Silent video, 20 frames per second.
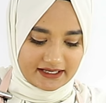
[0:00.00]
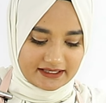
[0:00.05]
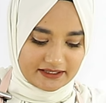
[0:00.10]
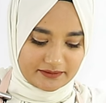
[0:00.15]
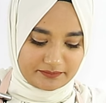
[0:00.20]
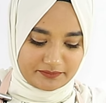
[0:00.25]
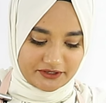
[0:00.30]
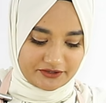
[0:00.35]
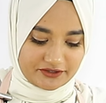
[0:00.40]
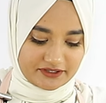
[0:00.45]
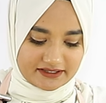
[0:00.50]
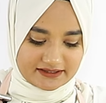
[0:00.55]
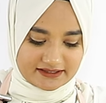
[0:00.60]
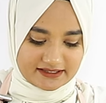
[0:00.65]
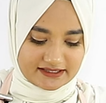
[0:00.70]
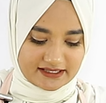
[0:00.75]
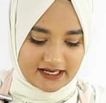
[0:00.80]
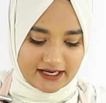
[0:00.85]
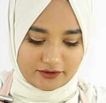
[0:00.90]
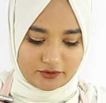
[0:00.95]
an American
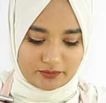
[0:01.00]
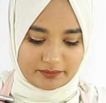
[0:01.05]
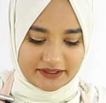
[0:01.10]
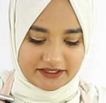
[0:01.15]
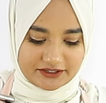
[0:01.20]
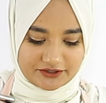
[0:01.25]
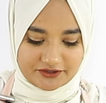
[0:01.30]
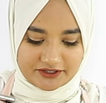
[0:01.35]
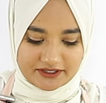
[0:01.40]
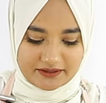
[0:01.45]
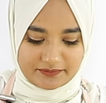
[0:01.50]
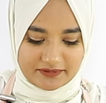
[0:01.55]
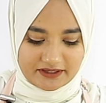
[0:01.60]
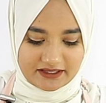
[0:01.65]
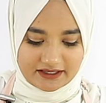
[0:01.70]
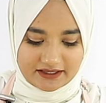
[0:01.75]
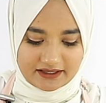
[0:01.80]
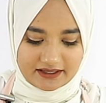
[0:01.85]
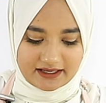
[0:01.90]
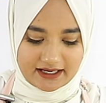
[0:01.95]
style buttercream
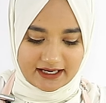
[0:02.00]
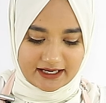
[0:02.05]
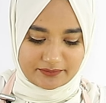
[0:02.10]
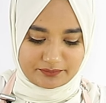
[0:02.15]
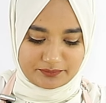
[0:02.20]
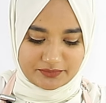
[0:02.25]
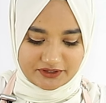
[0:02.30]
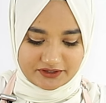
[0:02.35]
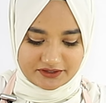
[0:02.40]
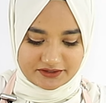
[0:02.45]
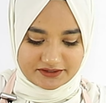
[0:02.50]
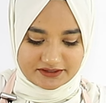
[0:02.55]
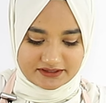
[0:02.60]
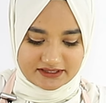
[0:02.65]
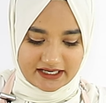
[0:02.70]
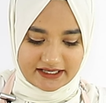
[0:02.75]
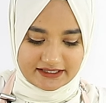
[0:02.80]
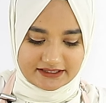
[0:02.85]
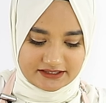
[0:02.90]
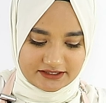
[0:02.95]
here because
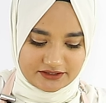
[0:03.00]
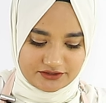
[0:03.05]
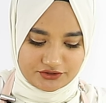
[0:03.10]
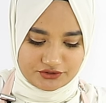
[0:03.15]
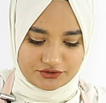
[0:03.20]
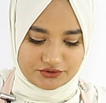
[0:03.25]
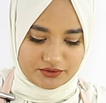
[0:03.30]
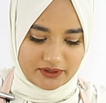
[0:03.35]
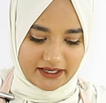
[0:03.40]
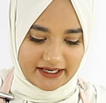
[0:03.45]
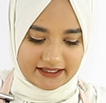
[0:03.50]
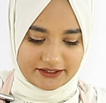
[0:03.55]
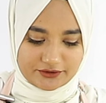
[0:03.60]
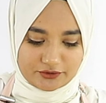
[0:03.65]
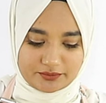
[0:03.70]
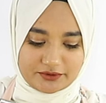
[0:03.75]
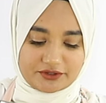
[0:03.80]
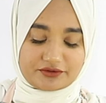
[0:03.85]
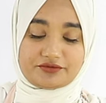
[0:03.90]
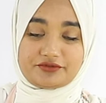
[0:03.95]
I did do a little
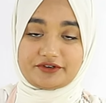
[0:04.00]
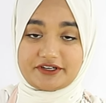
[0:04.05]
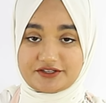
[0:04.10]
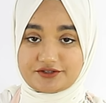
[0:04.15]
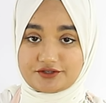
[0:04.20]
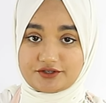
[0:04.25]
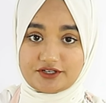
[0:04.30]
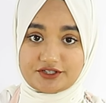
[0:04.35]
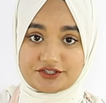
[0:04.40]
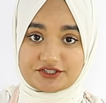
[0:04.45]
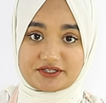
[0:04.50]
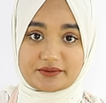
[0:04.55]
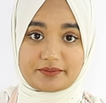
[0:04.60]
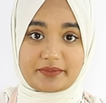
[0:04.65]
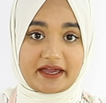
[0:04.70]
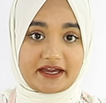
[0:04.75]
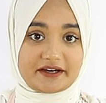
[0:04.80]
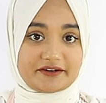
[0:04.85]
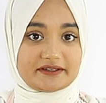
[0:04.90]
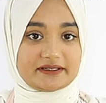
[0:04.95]
bit of research and
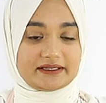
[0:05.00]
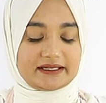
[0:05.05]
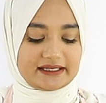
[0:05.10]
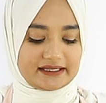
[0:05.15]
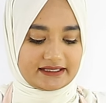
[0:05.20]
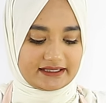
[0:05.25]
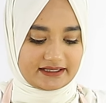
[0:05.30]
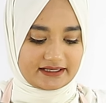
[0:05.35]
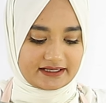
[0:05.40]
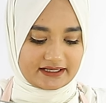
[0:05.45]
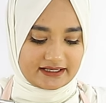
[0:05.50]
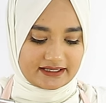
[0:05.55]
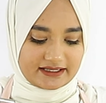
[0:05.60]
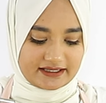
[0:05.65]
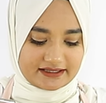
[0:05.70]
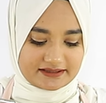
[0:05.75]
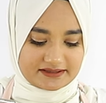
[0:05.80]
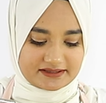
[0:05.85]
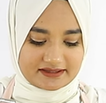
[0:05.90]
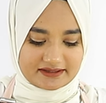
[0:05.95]
apparently
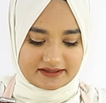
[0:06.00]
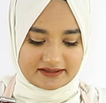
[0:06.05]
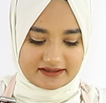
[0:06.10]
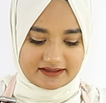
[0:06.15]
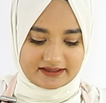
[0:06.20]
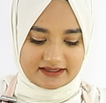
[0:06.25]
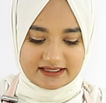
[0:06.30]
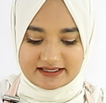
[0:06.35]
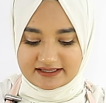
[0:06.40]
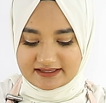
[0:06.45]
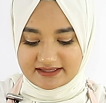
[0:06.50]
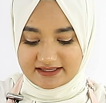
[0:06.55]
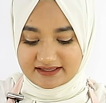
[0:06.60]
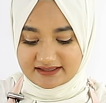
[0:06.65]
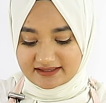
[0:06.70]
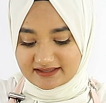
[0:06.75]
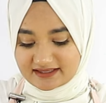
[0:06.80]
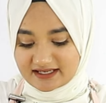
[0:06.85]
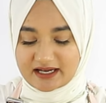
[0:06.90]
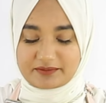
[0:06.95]
it's the
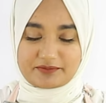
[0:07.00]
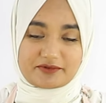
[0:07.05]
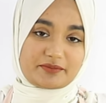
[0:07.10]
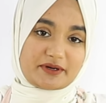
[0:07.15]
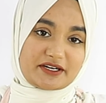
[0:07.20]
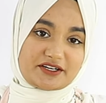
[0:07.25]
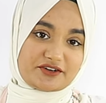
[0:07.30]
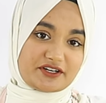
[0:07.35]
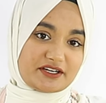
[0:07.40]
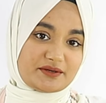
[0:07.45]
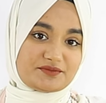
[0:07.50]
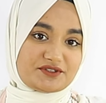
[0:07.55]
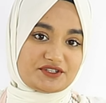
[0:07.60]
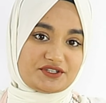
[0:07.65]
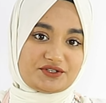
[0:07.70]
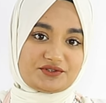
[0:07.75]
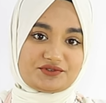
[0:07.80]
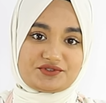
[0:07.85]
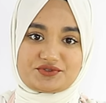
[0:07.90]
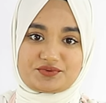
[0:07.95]
easiest type of buttercream to
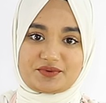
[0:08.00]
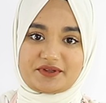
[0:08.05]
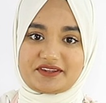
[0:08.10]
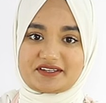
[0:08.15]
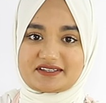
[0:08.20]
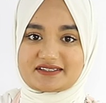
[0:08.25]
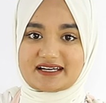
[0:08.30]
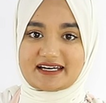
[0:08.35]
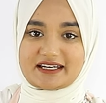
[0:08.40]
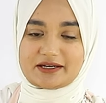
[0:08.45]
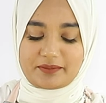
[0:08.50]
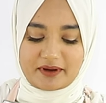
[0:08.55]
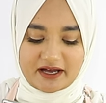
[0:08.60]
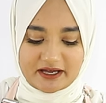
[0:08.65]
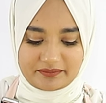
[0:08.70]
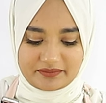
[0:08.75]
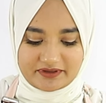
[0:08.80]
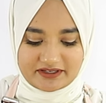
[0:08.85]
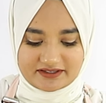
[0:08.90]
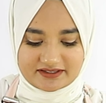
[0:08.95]
use with this kind of
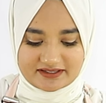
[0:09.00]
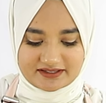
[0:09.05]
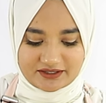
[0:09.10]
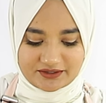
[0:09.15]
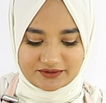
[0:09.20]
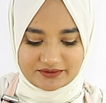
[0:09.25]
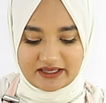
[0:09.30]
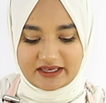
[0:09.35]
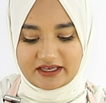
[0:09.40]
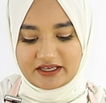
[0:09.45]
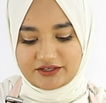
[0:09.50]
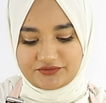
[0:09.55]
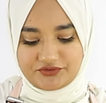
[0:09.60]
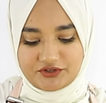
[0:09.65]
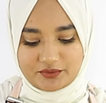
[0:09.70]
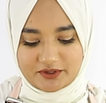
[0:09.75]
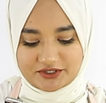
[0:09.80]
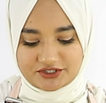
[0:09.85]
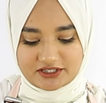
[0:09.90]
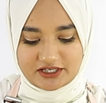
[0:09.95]
piping. So if you
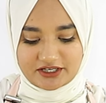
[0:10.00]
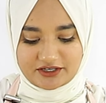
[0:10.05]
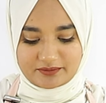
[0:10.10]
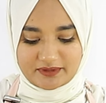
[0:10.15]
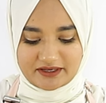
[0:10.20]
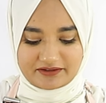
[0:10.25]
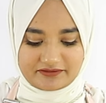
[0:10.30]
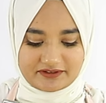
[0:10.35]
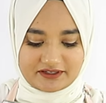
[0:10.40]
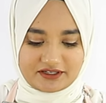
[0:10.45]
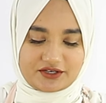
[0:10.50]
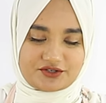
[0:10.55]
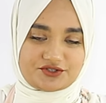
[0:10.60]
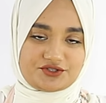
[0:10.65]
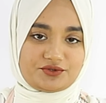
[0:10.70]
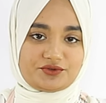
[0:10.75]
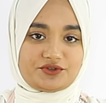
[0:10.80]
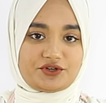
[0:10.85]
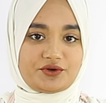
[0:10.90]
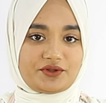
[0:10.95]
watch a lot of my videos,
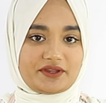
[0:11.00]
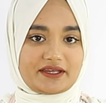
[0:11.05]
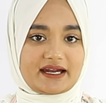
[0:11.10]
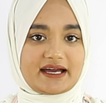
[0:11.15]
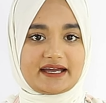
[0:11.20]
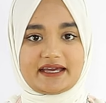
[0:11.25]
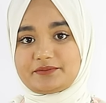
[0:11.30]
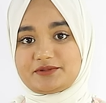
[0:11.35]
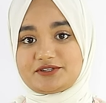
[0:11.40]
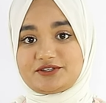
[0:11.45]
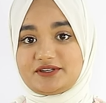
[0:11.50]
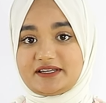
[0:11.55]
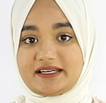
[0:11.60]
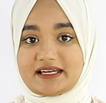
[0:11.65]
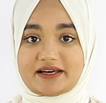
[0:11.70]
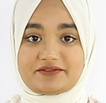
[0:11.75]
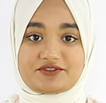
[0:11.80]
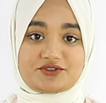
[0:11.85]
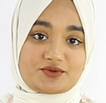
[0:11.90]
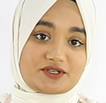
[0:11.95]
you'll know that I absolutely
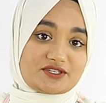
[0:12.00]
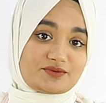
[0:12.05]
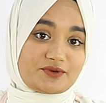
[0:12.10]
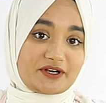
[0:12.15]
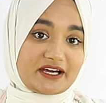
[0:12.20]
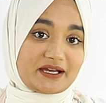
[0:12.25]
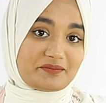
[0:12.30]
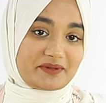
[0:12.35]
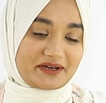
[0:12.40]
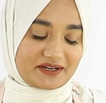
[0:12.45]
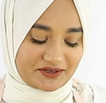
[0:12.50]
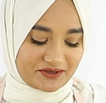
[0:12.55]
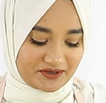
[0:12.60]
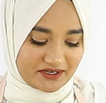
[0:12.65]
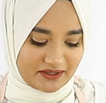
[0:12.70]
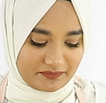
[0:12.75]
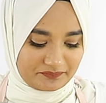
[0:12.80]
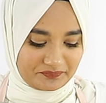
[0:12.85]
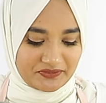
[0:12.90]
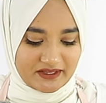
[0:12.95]
love Swiss meringue
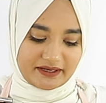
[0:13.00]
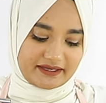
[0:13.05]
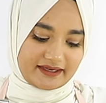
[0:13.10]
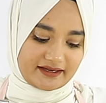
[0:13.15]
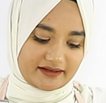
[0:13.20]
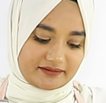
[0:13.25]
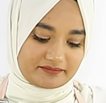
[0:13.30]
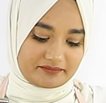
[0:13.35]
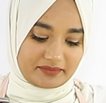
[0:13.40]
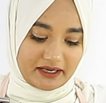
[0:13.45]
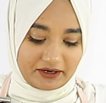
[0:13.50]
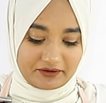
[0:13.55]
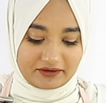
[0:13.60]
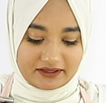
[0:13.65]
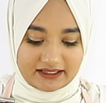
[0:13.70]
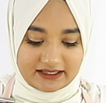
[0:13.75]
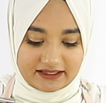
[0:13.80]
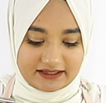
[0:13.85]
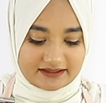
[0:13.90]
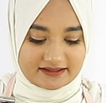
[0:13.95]
buttercream. But yeah,
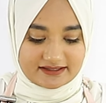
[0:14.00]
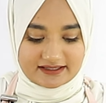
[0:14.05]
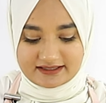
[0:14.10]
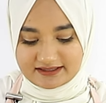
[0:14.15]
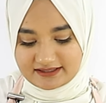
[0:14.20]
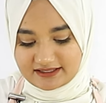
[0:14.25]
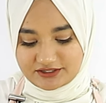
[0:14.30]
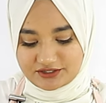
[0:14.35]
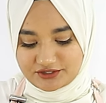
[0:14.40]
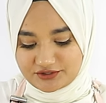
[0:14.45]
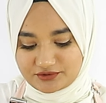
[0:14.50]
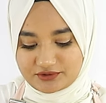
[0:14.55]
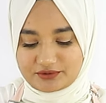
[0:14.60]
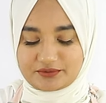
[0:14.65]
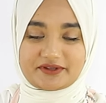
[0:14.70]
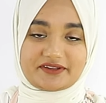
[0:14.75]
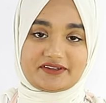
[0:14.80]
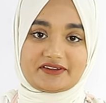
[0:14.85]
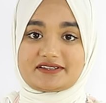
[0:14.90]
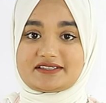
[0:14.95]
apparently it's easier to do it
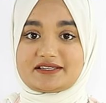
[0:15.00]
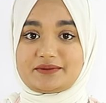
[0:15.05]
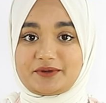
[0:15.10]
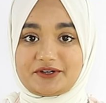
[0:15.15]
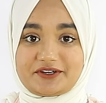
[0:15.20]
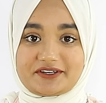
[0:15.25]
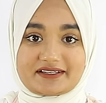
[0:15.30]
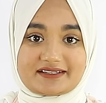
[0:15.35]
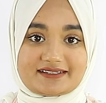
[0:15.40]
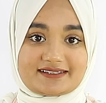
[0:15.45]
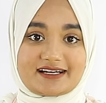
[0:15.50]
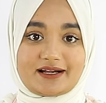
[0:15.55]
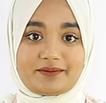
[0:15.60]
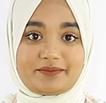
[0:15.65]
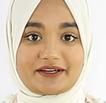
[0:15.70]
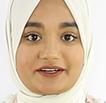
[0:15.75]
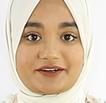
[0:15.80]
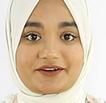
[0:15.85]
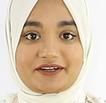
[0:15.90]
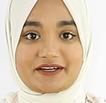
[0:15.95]
with this American style
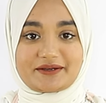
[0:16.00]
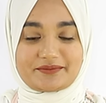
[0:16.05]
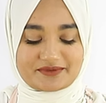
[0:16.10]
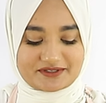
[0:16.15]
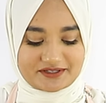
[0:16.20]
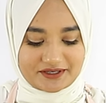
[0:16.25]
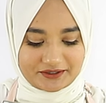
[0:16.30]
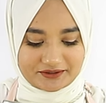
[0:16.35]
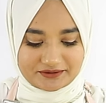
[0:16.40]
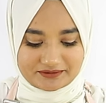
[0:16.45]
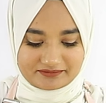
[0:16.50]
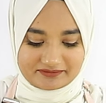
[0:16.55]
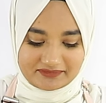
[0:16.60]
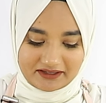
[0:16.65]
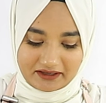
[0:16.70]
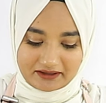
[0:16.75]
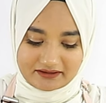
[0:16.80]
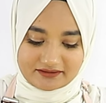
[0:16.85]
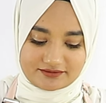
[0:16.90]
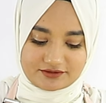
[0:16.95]
buttercream. So
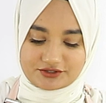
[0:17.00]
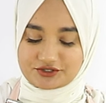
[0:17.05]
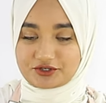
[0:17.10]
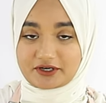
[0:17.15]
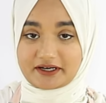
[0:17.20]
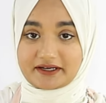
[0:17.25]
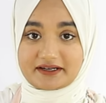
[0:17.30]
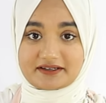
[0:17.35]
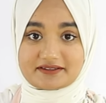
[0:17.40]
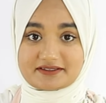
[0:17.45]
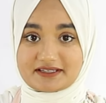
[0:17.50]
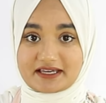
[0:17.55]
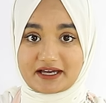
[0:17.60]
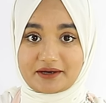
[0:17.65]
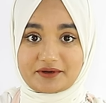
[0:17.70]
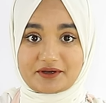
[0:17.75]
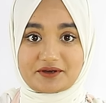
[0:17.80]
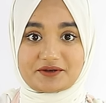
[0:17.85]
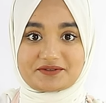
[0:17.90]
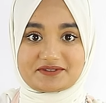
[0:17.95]
yeah, let's try it out and see how
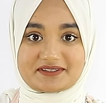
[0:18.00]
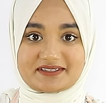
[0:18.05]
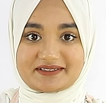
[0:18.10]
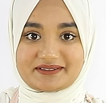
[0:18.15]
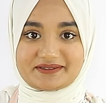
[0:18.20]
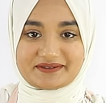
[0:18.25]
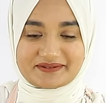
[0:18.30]
it goes.